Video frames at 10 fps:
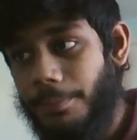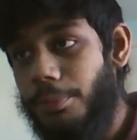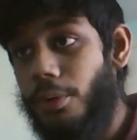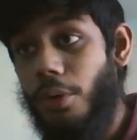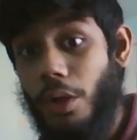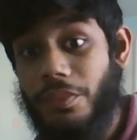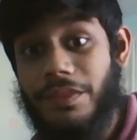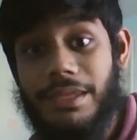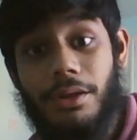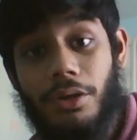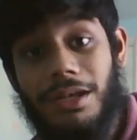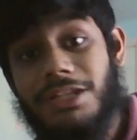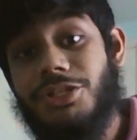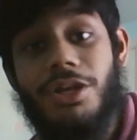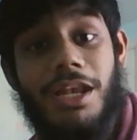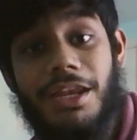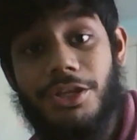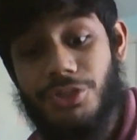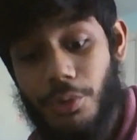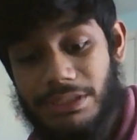but on
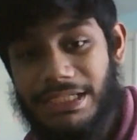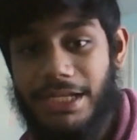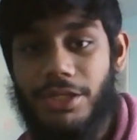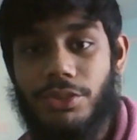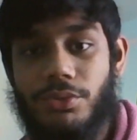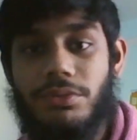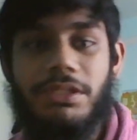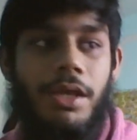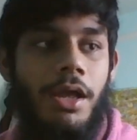Lineage OS, I can use